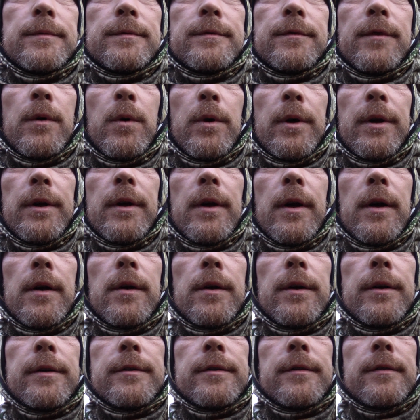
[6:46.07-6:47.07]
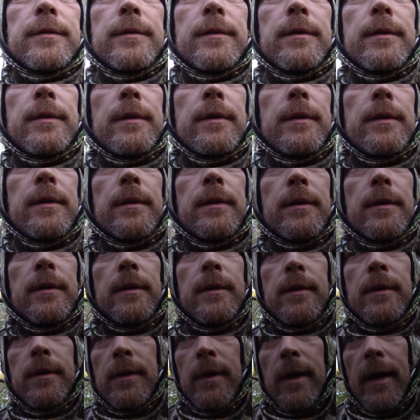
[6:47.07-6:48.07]
40 yards.
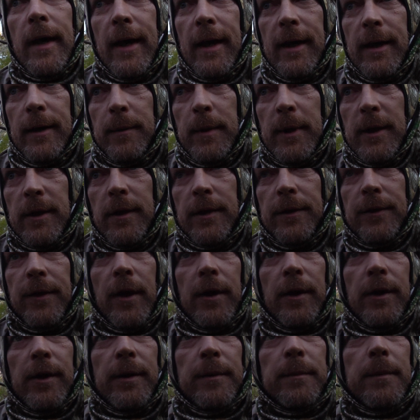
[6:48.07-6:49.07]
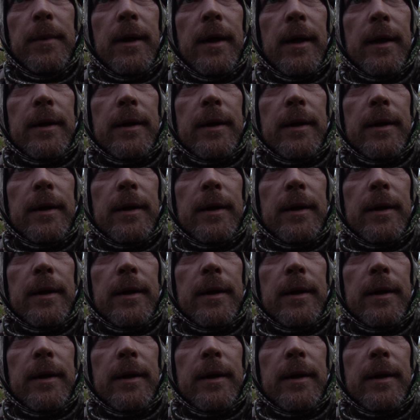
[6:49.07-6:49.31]
I had him here at 30, but I